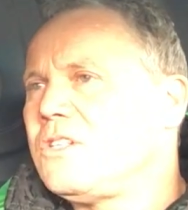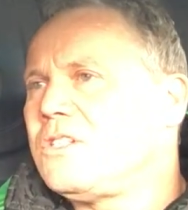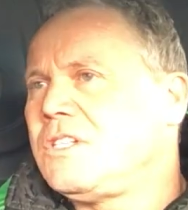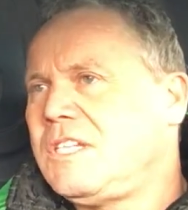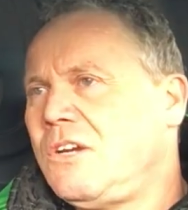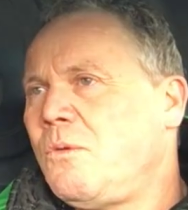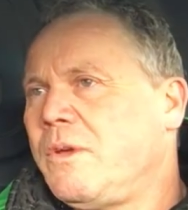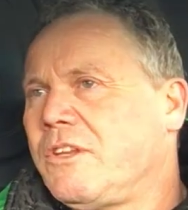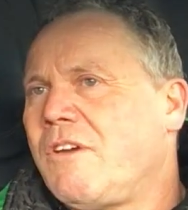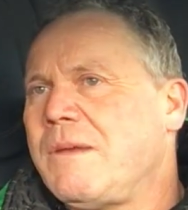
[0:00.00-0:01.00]
to deal
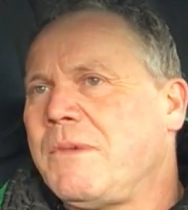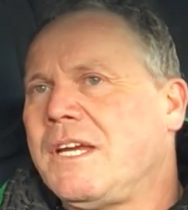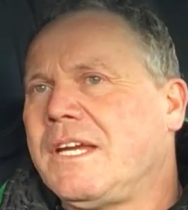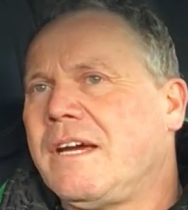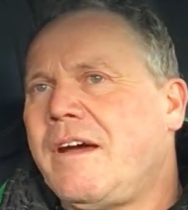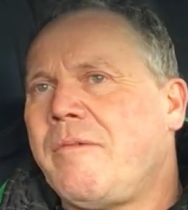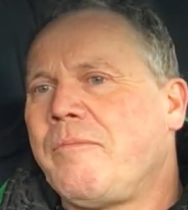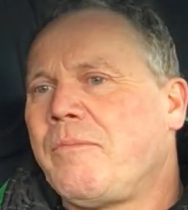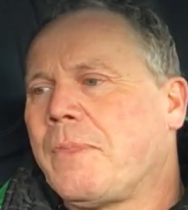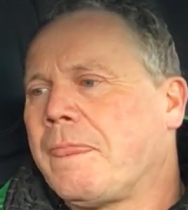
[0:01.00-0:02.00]
with great big
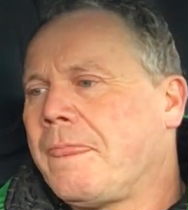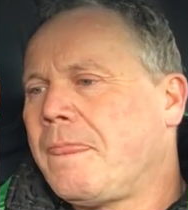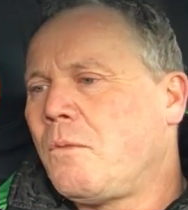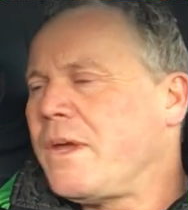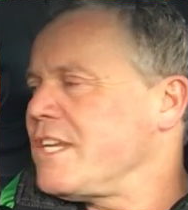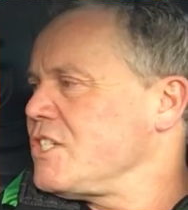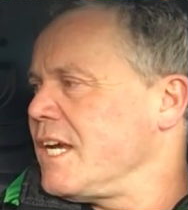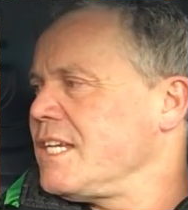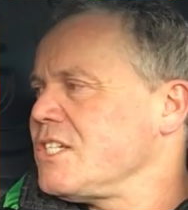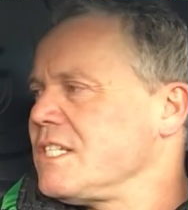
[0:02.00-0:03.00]
weather
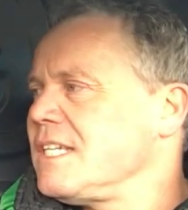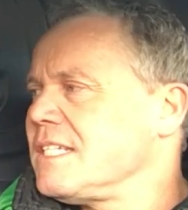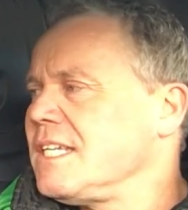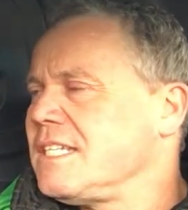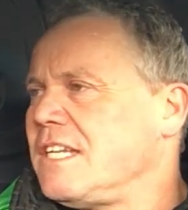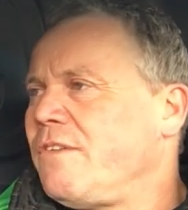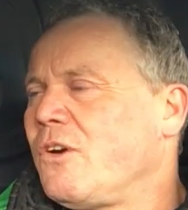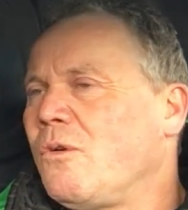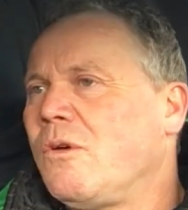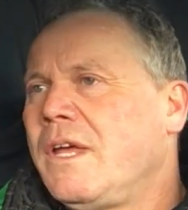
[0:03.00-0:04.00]
changes, it's
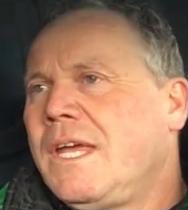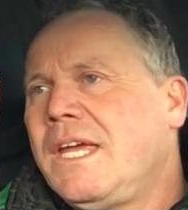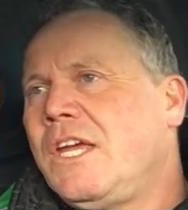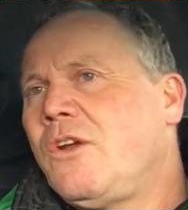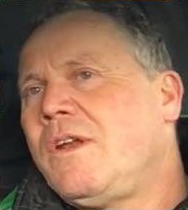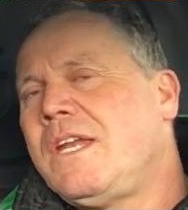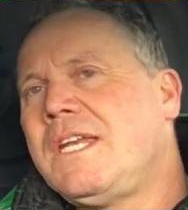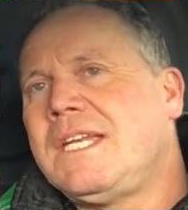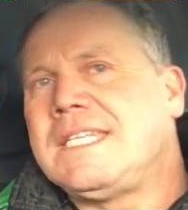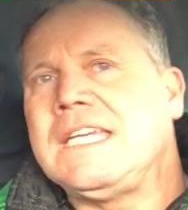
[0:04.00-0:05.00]
difficult, you know, and
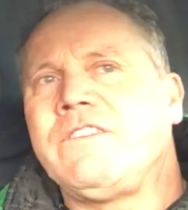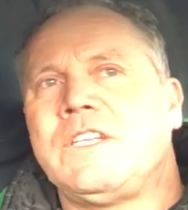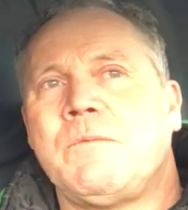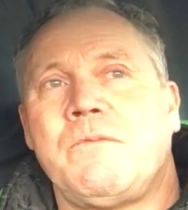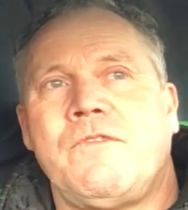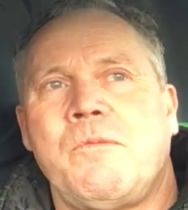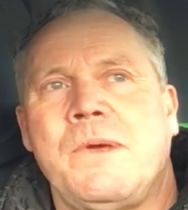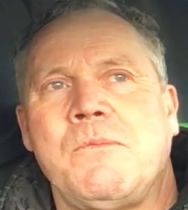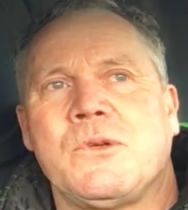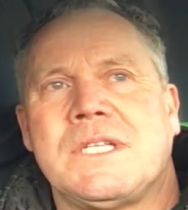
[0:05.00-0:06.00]
it's easy for
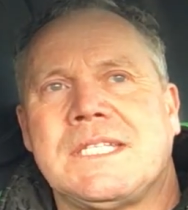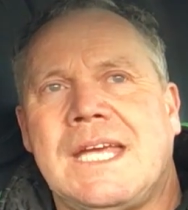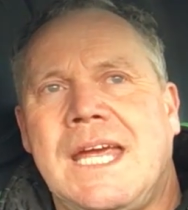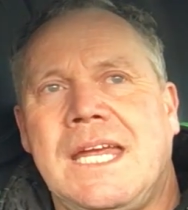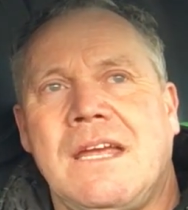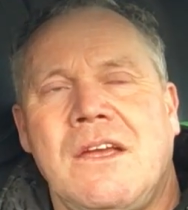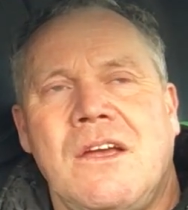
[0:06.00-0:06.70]
people to say,